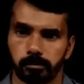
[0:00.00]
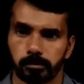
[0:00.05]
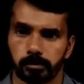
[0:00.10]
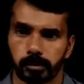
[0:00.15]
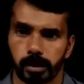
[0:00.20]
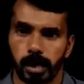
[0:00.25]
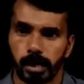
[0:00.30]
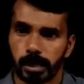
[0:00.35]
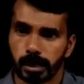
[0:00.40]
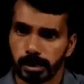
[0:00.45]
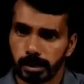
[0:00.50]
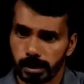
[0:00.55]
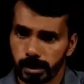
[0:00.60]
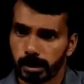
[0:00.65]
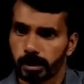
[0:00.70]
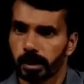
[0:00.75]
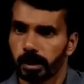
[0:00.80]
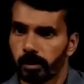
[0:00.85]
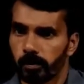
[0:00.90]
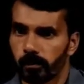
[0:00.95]
That is,
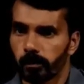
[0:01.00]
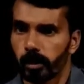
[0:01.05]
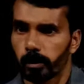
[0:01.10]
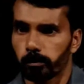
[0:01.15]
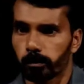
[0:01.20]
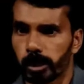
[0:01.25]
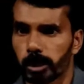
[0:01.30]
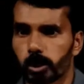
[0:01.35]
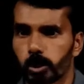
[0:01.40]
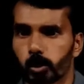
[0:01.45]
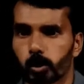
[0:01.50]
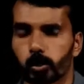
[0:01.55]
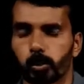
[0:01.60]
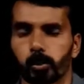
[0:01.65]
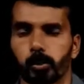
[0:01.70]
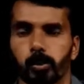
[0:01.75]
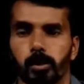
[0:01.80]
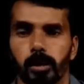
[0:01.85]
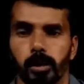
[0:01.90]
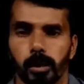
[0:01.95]
from these
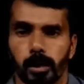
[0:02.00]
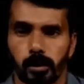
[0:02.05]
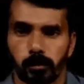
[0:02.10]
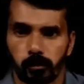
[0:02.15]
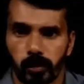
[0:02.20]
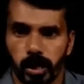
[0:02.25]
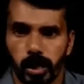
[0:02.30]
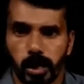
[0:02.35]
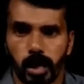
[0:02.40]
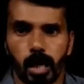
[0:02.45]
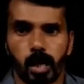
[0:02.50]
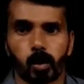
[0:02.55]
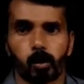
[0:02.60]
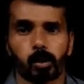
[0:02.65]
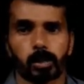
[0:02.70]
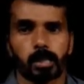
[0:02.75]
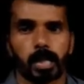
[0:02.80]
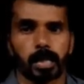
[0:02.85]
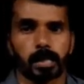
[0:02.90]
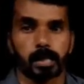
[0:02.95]
two, we
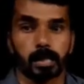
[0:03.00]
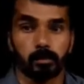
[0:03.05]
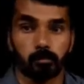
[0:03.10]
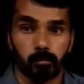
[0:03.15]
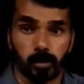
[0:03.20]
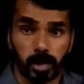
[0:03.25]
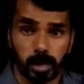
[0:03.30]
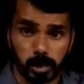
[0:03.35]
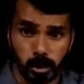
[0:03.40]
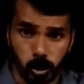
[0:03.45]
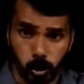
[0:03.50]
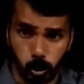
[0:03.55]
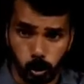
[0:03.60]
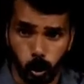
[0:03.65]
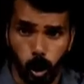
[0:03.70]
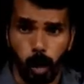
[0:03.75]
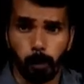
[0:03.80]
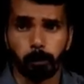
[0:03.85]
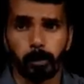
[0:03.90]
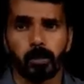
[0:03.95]
conclude that we
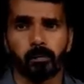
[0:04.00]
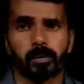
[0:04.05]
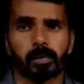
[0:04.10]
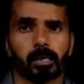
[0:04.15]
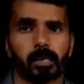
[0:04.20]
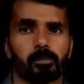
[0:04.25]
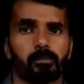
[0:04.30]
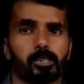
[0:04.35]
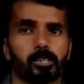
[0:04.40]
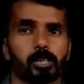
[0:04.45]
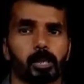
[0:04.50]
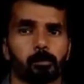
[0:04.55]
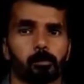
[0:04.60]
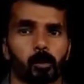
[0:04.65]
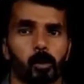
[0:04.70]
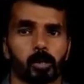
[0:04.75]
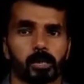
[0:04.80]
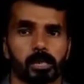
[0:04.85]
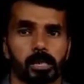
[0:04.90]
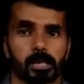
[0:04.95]
stop our division
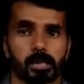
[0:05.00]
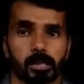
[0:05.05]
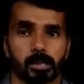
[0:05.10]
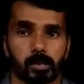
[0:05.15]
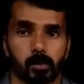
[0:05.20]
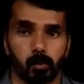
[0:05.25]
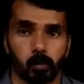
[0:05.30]
process